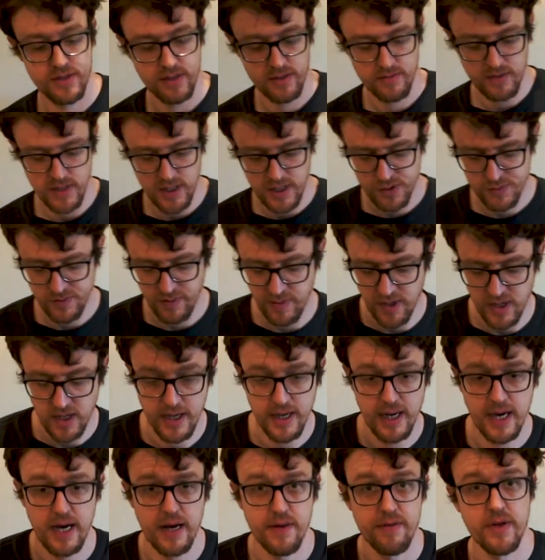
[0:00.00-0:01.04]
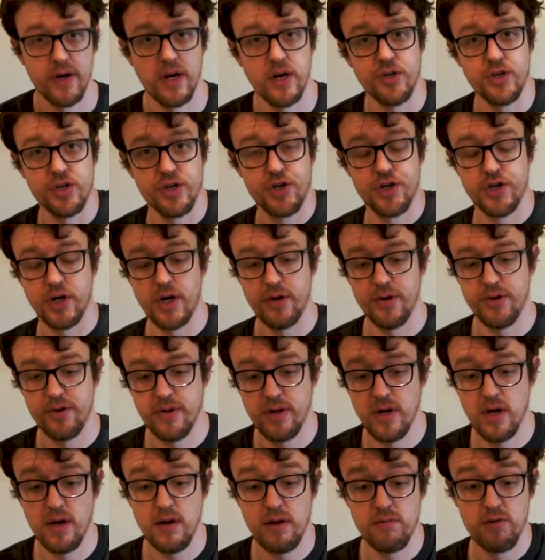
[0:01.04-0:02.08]
to the Raspberry Pi hat that I just showed,
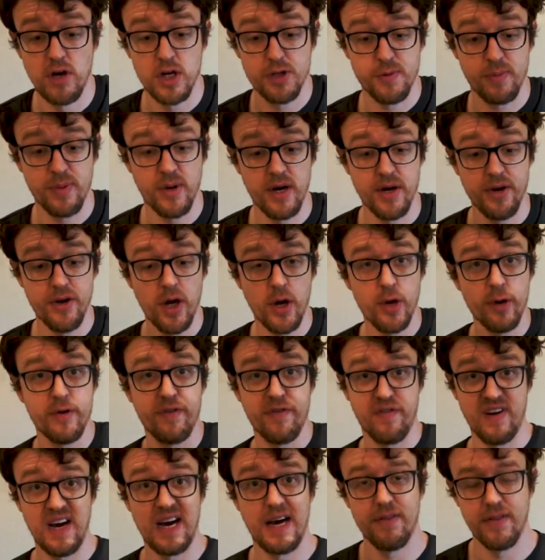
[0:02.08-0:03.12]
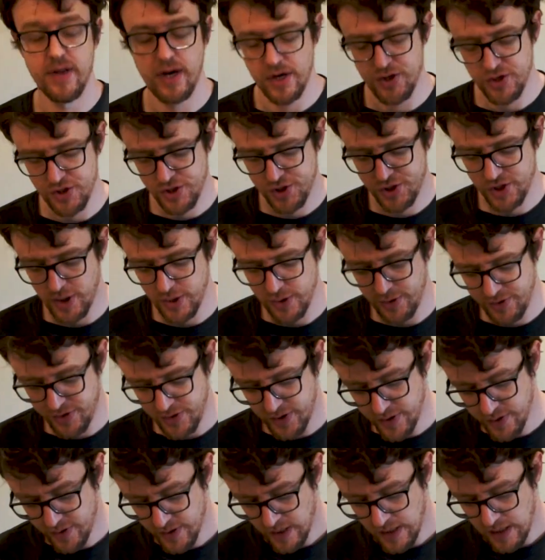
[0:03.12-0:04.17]
the Raspberry Pi Node FAT that I just showed
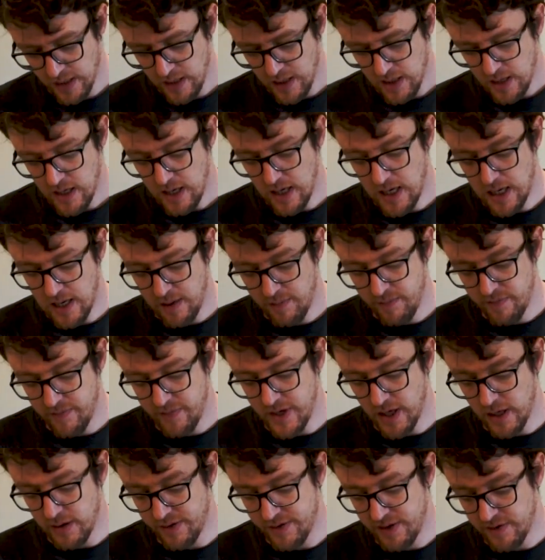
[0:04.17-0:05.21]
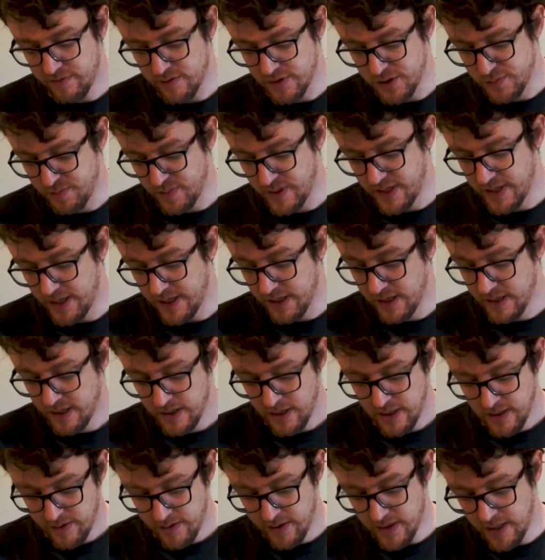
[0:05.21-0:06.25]
you. The only difference being
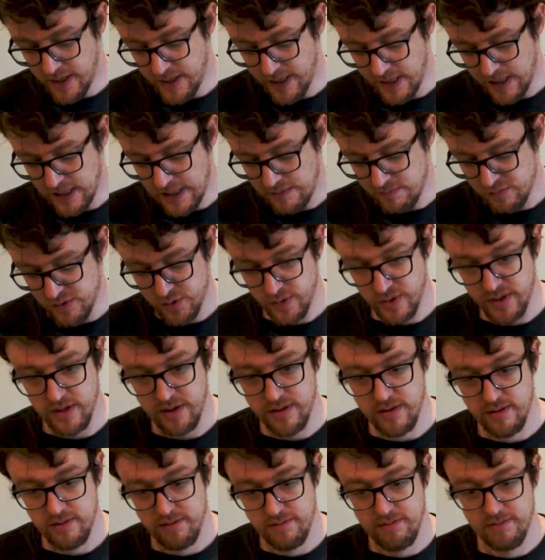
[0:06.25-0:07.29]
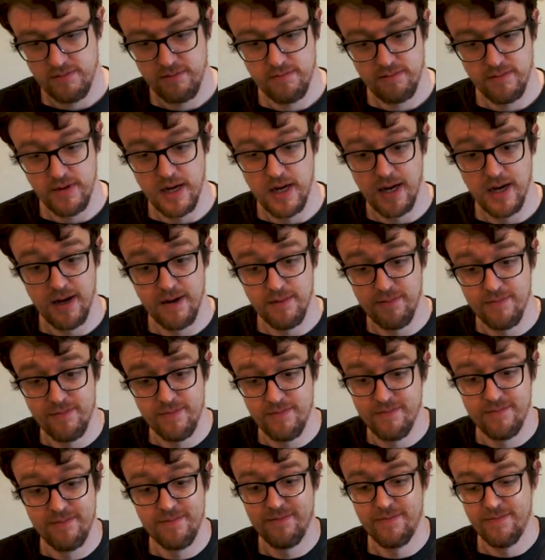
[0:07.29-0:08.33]
that it comes with a
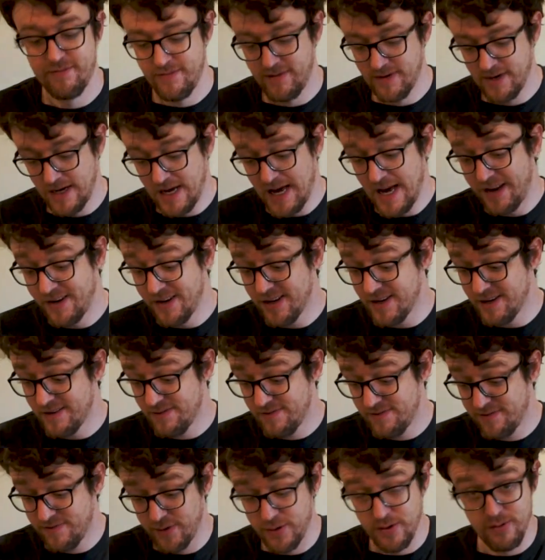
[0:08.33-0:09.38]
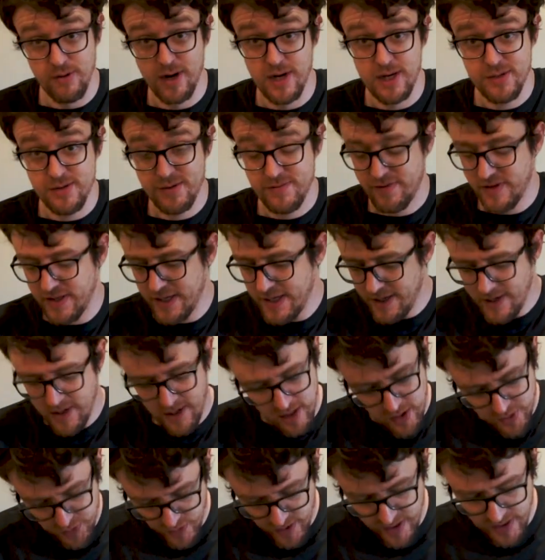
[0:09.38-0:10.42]
header for the
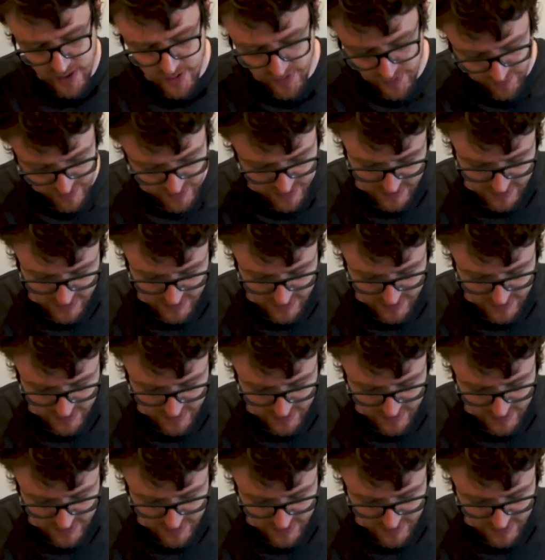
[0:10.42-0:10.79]
Arduino.